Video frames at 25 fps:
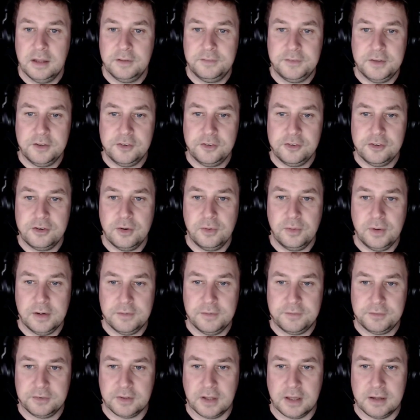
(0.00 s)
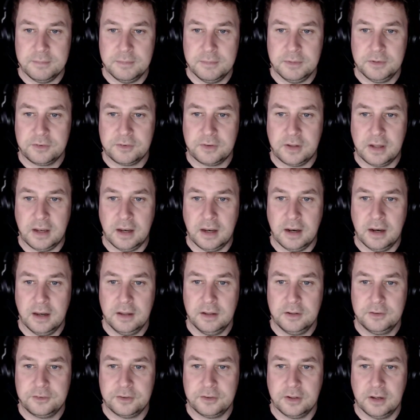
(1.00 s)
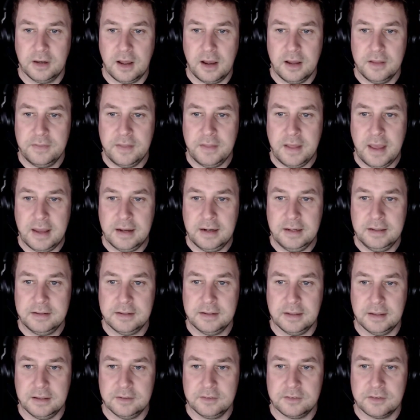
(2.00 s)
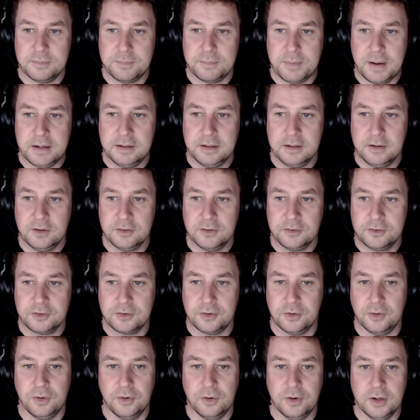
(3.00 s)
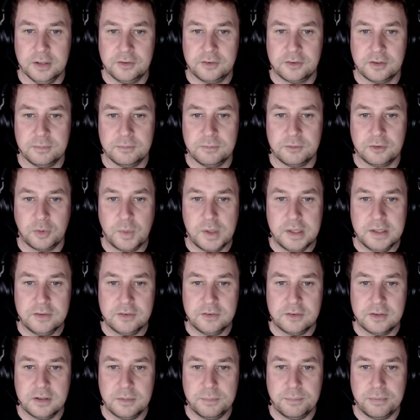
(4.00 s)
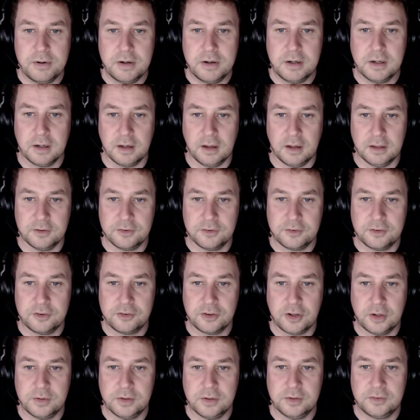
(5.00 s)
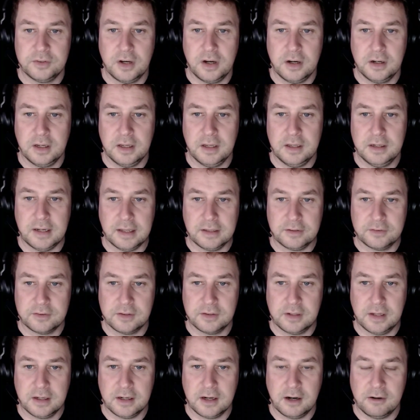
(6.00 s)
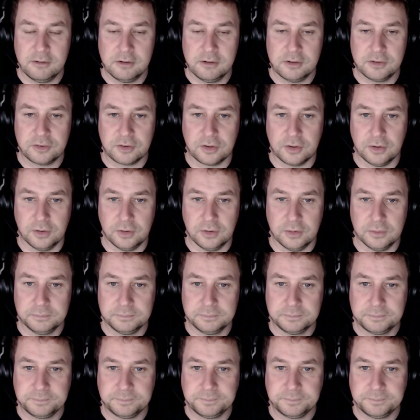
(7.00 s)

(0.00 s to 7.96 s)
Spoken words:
Additional if statements to light the LEDs depending on score, and some tweaks to the print lines to show the target next to their current score.